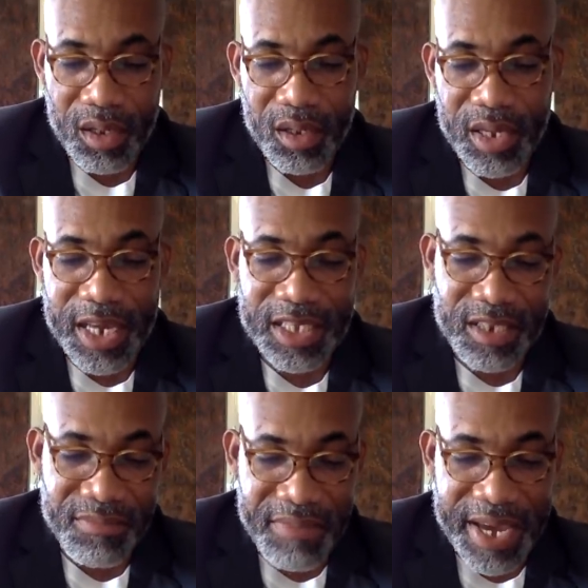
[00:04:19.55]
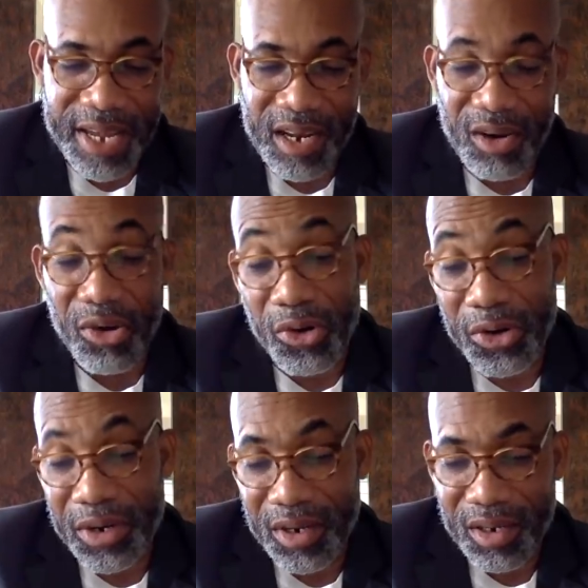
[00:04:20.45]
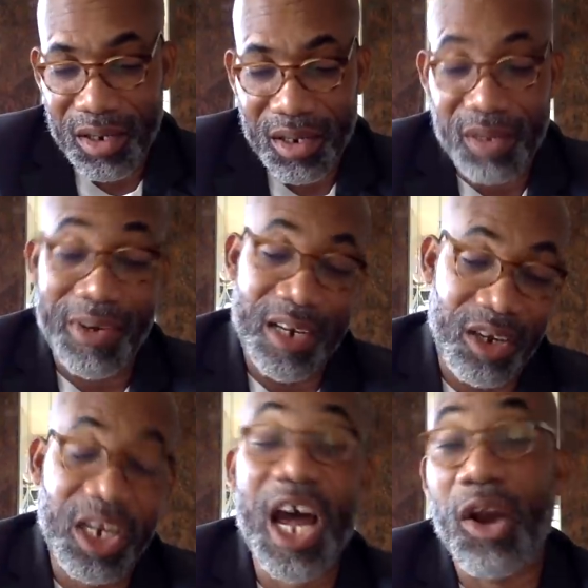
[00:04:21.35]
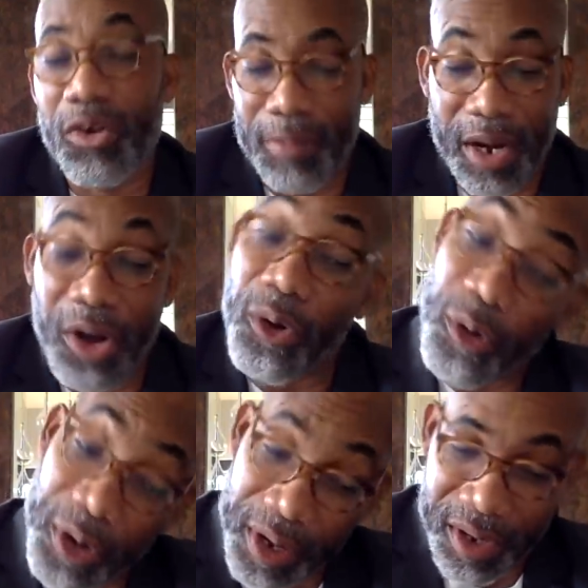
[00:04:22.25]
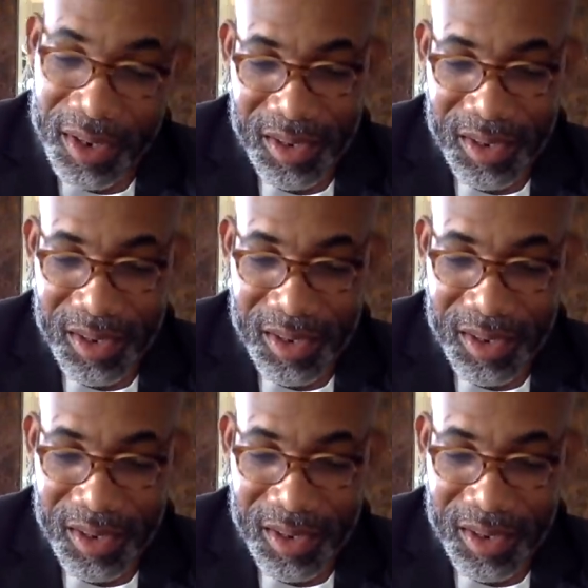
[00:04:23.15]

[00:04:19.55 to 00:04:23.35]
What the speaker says: Yes, in bed, alone. Well, not alone, but alone.